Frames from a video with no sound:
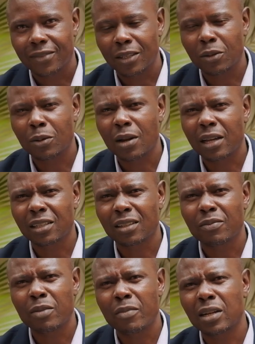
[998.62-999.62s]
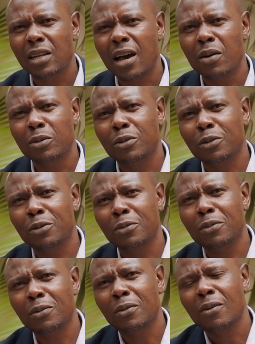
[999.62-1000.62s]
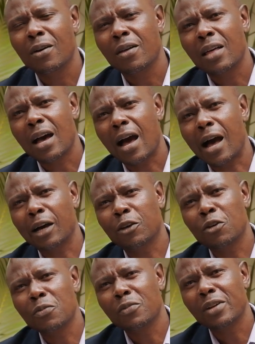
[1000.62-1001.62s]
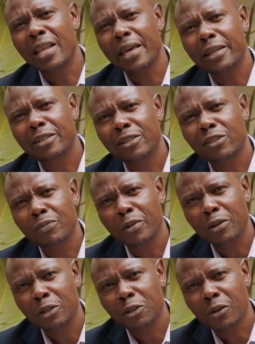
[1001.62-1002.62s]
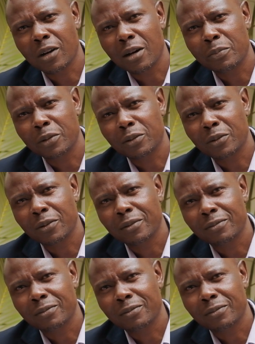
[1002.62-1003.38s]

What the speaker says: You'll ask me, but how do you accumulate spiritual capital?